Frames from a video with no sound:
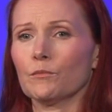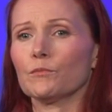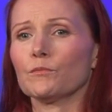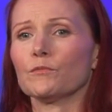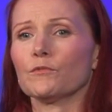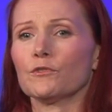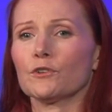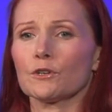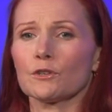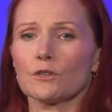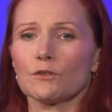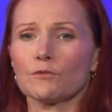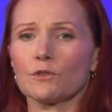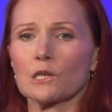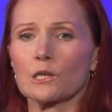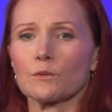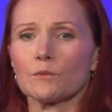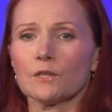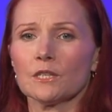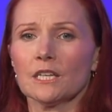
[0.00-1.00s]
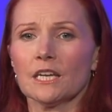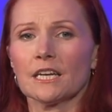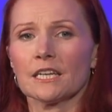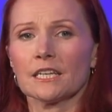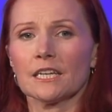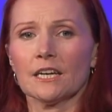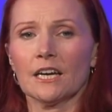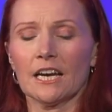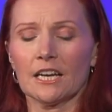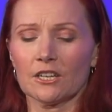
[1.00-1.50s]
Fairly frequently, I
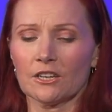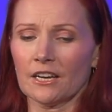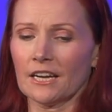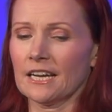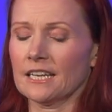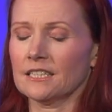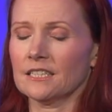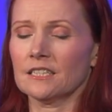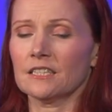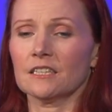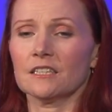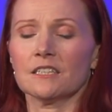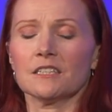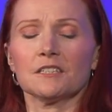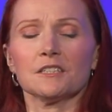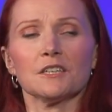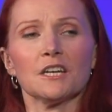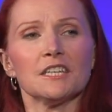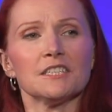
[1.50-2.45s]
get handed a